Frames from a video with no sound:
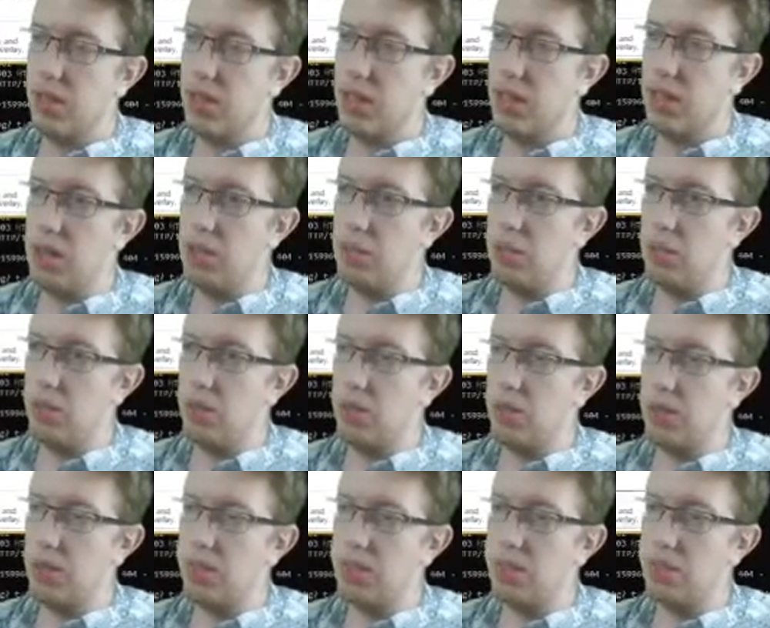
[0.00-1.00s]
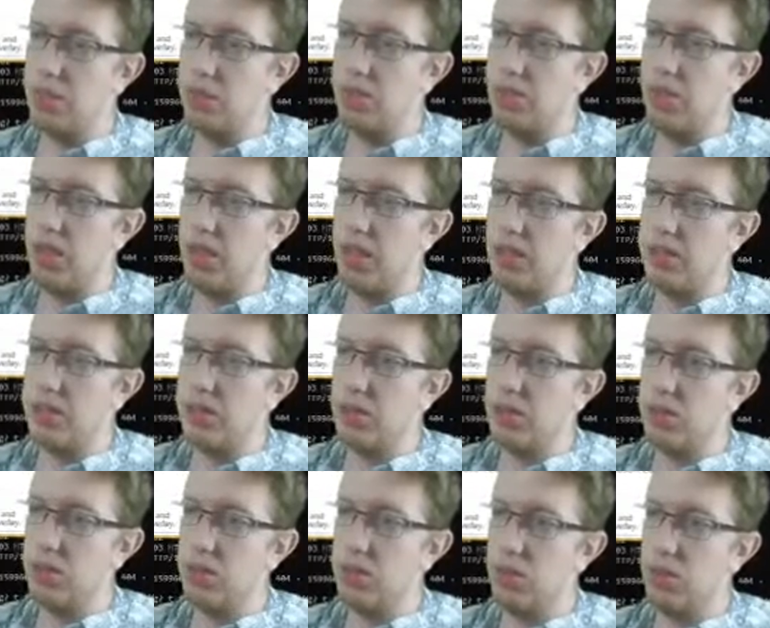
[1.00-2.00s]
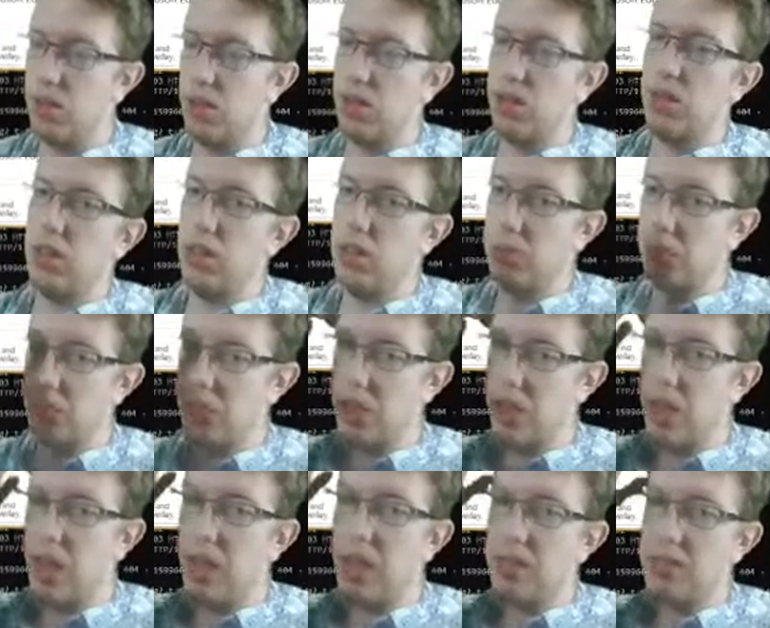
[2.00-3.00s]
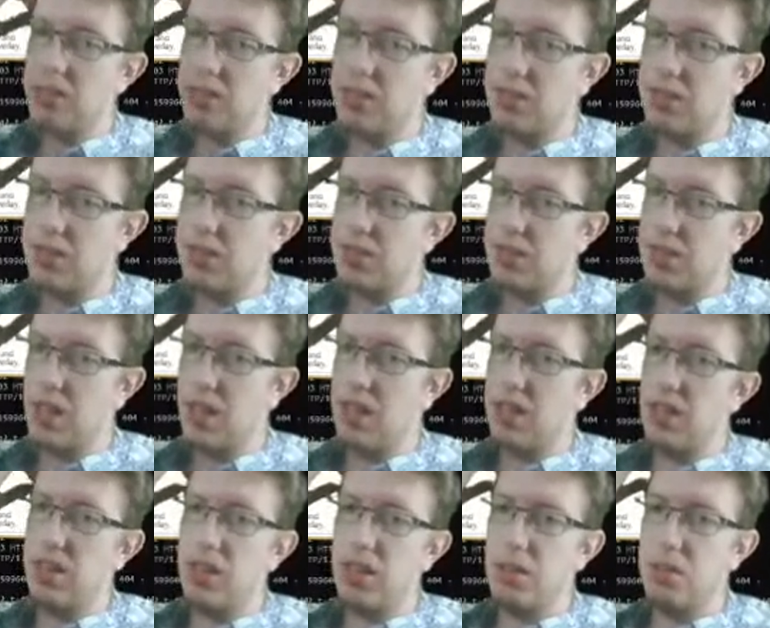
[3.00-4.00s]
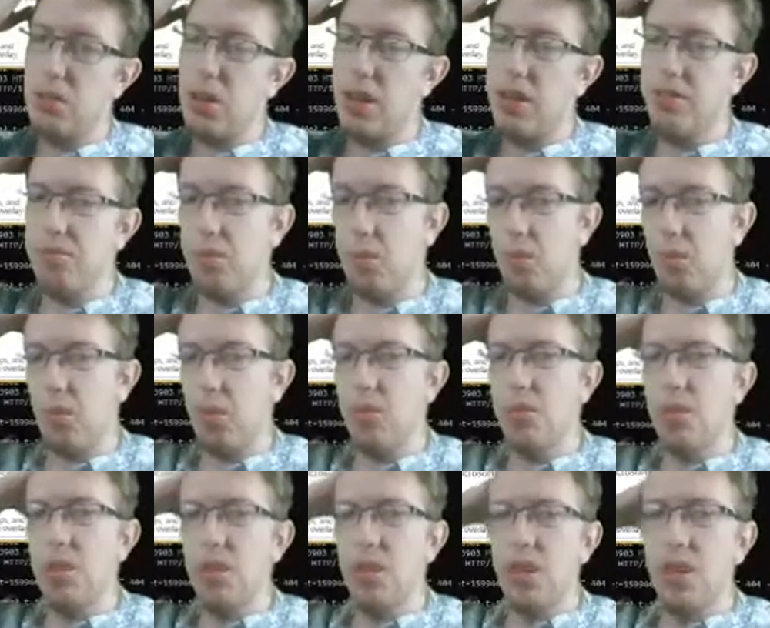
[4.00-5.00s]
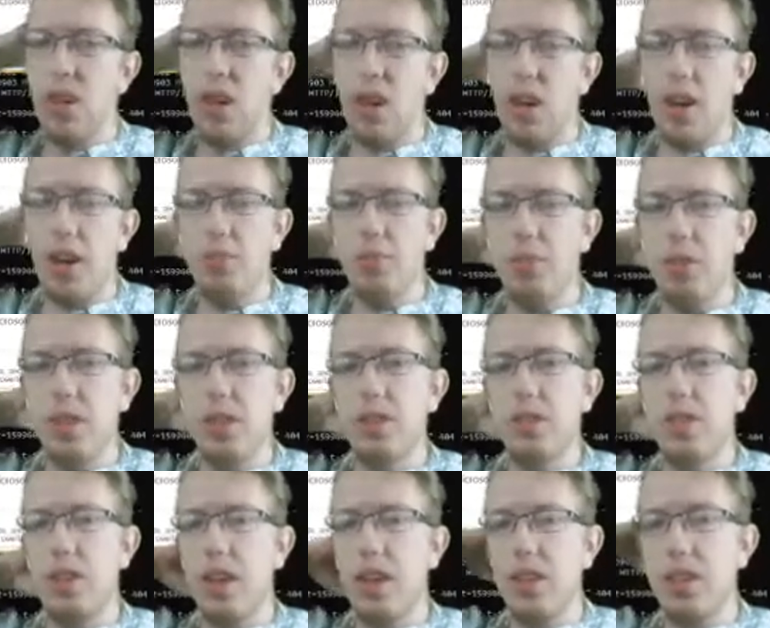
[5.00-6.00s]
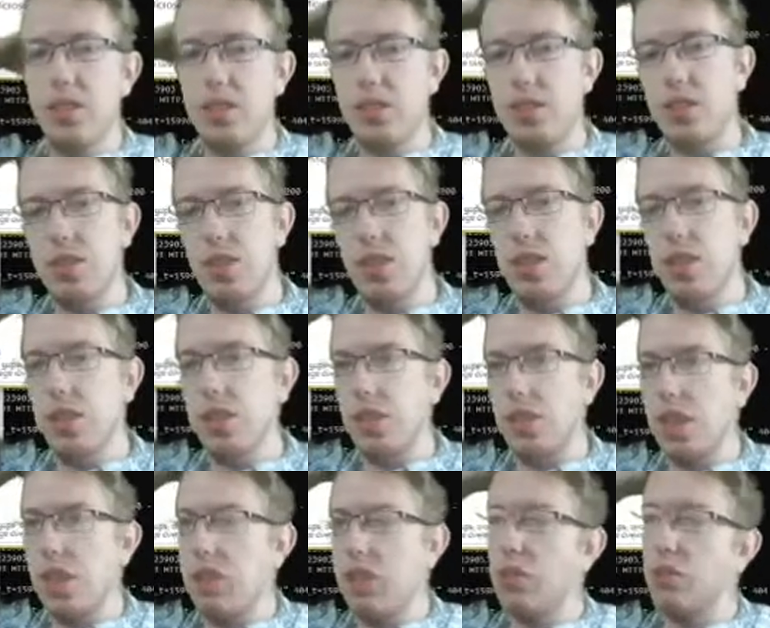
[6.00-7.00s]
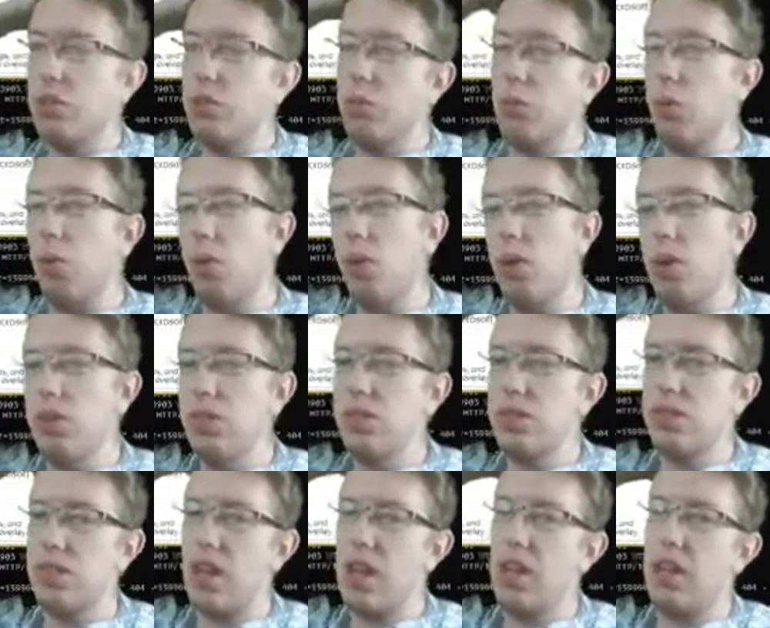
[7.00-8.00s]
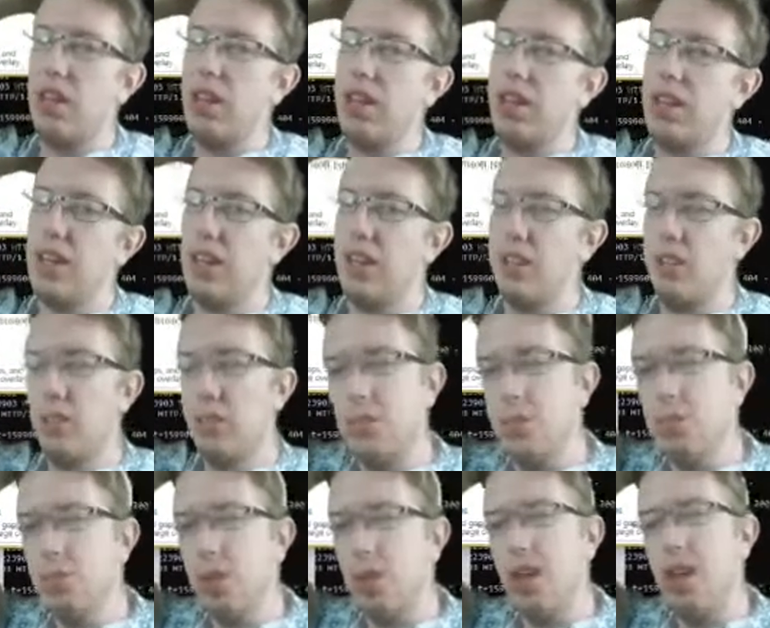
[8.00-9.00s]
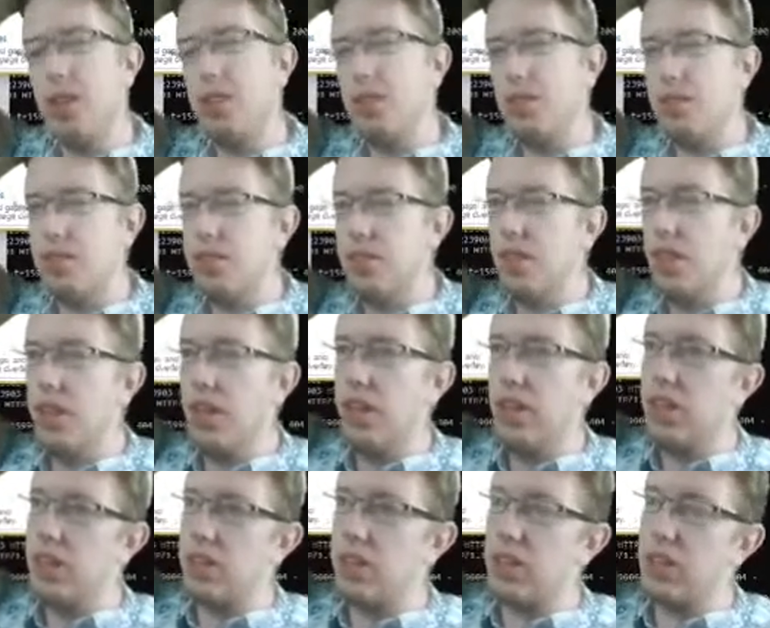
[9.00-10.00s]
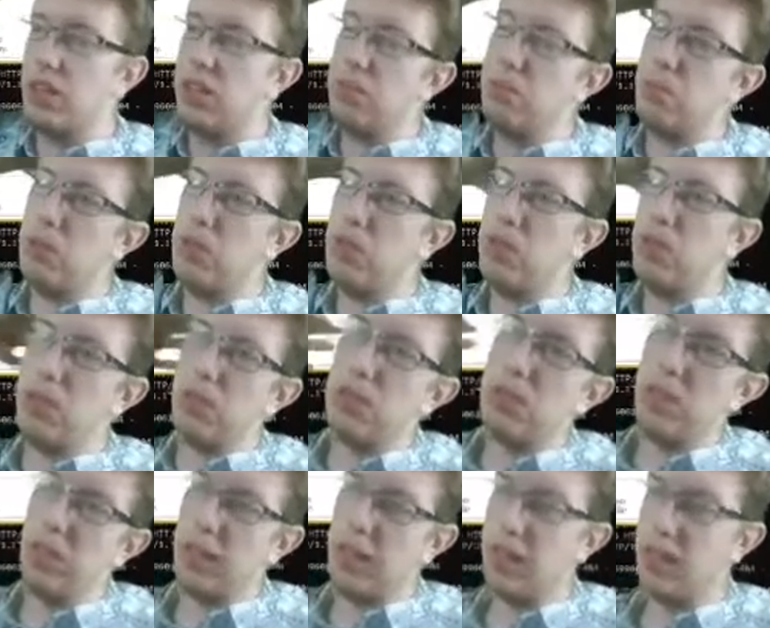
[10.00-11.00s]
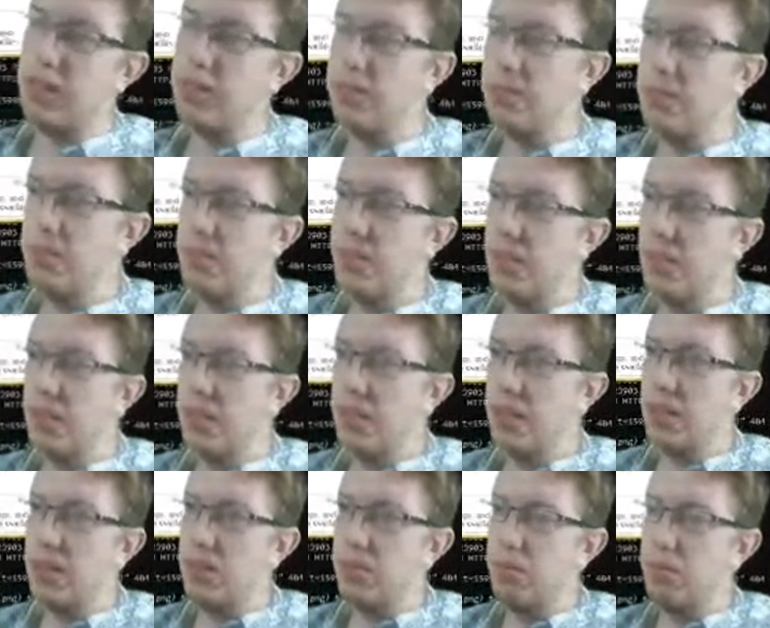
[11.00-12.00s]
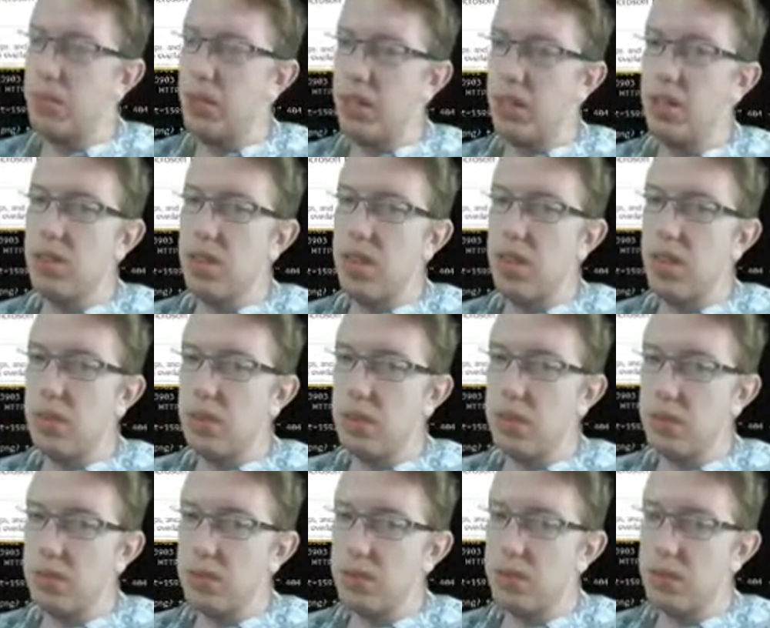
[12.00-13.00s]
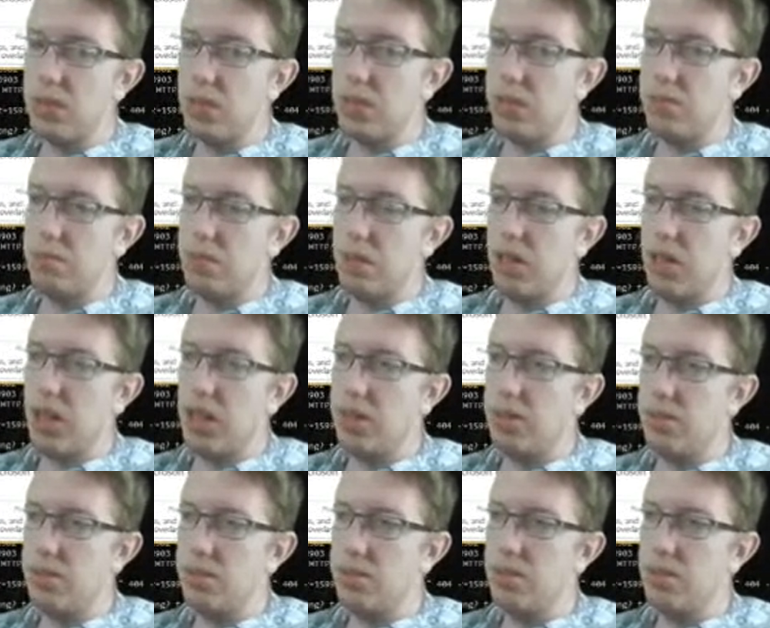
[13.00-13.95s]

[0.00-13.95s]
We're going to simplify it so there's no longer going to be tasks. Instead, you're going to have more obvious things to get the rewards, kind of like in Toon Blast. You're going to be either like beating levels to get